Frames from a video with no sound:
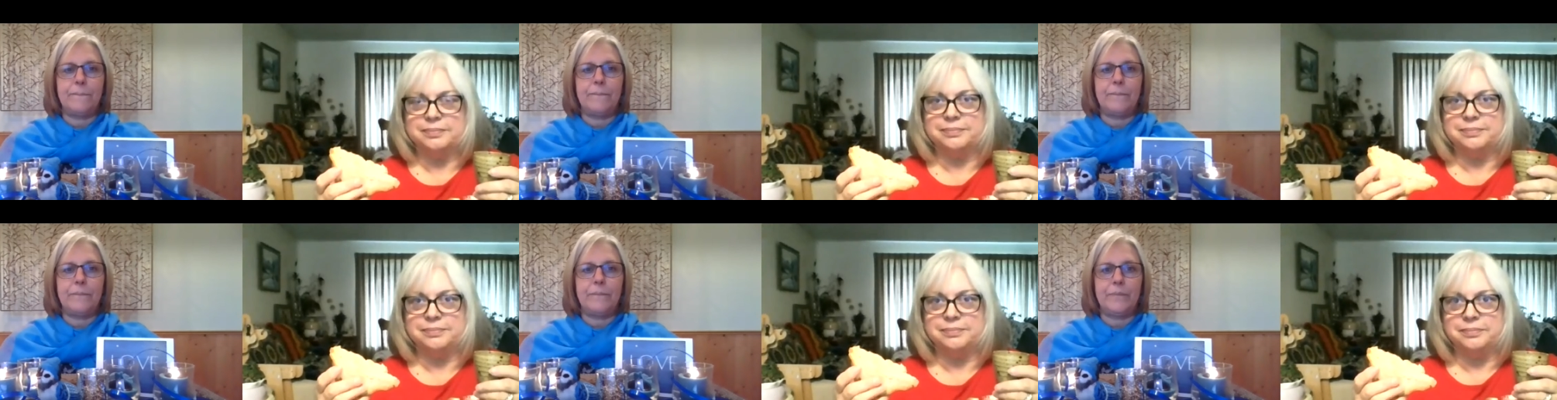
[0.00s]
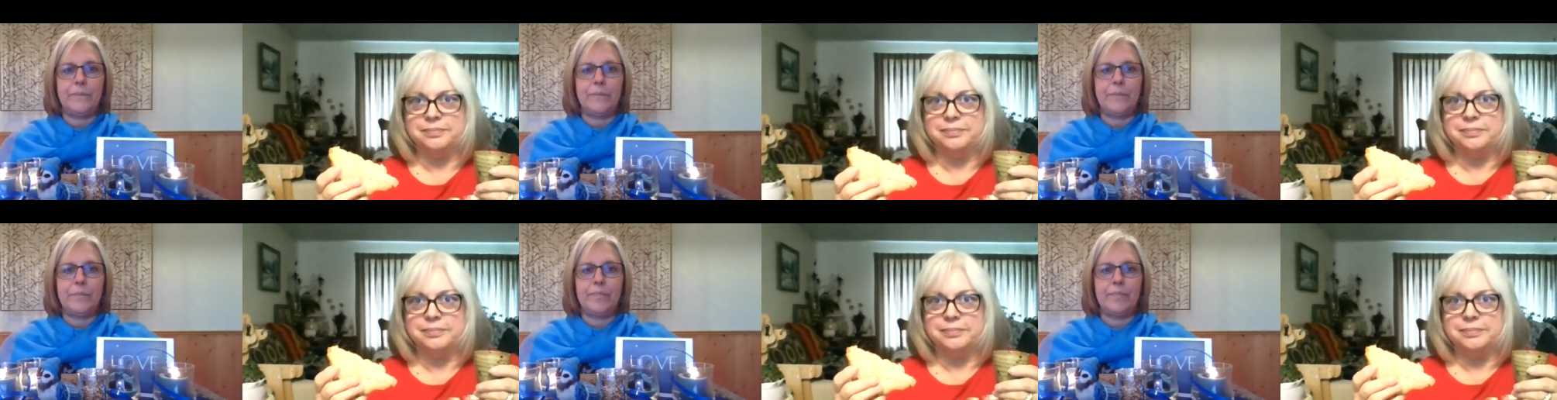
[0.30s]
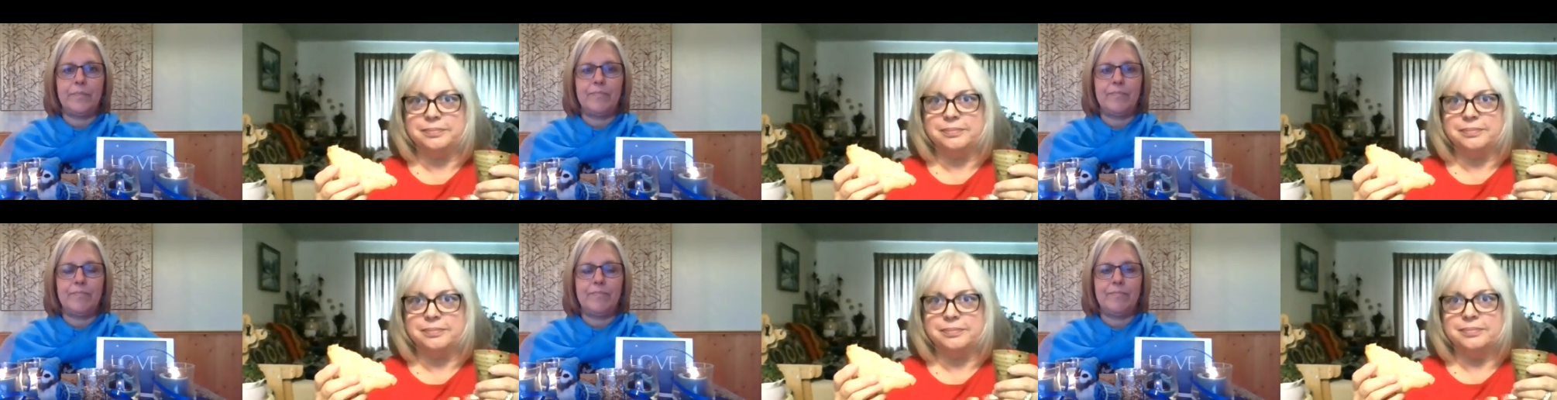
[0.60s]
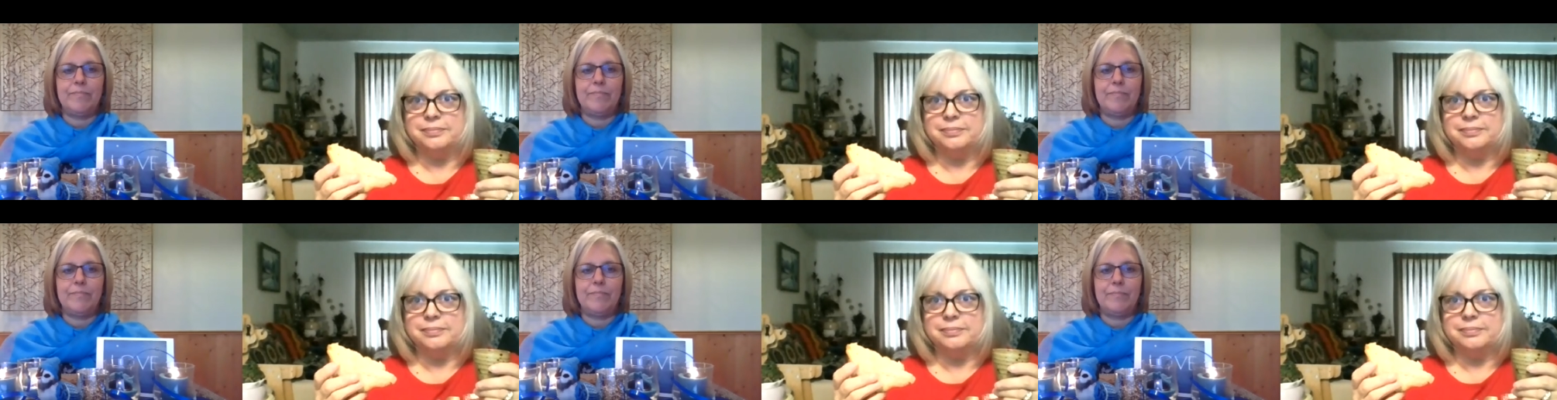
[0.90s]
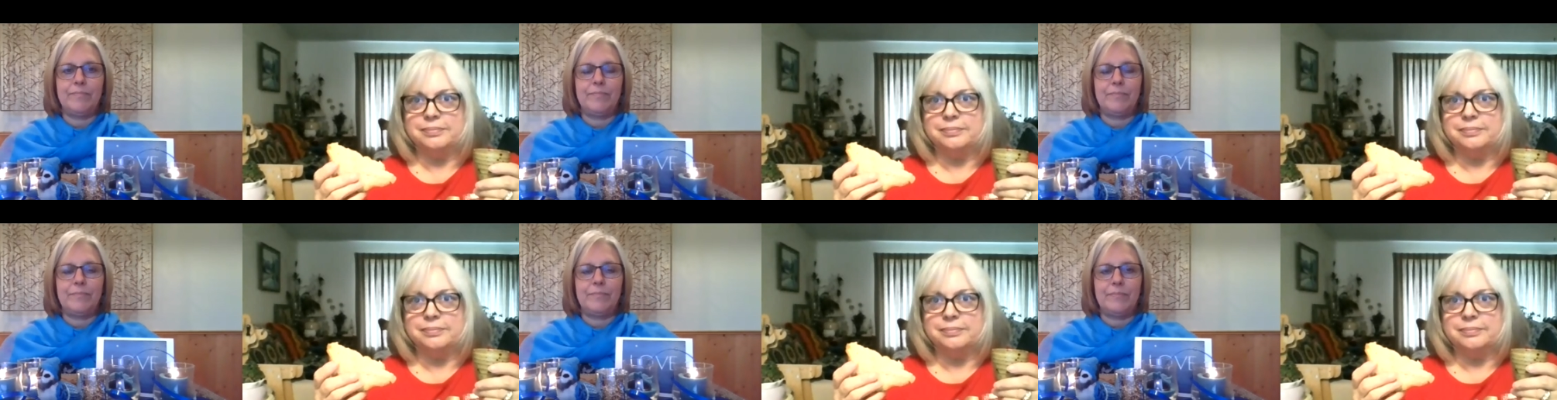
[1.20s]

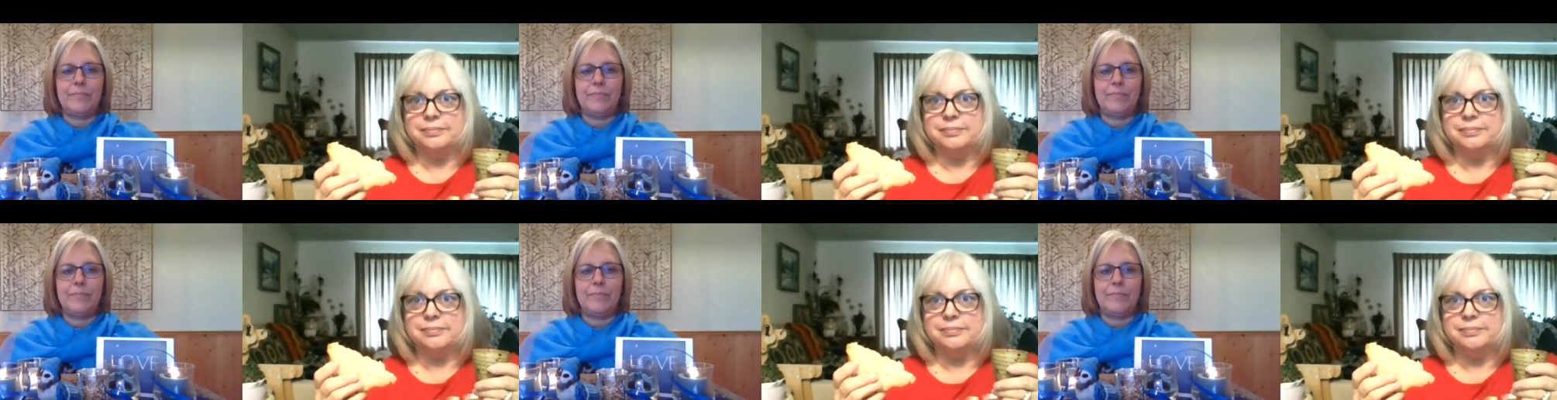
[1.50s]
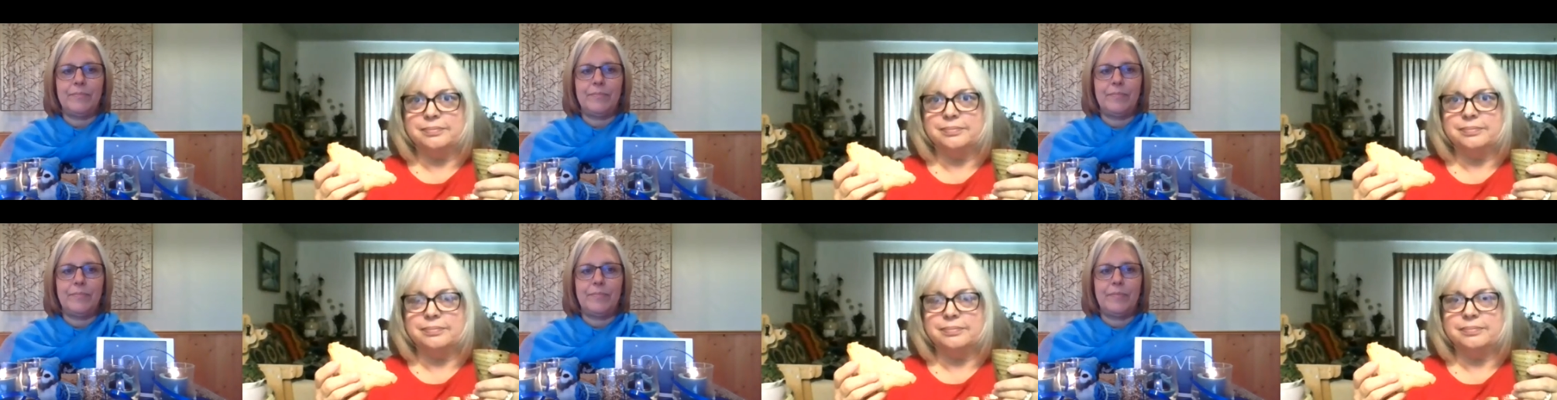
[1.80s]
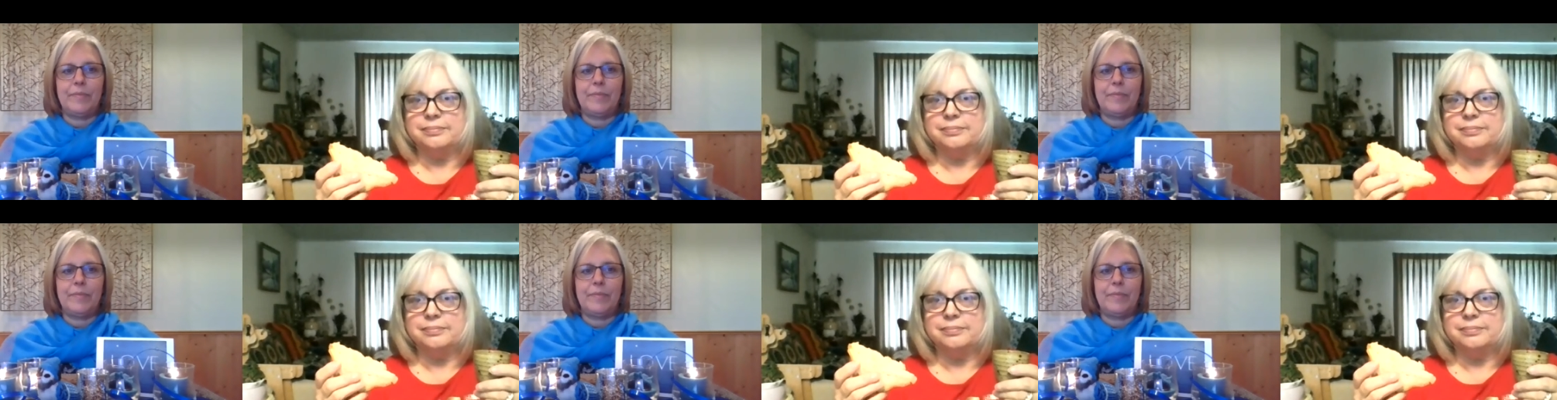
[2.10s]
Nothing is said.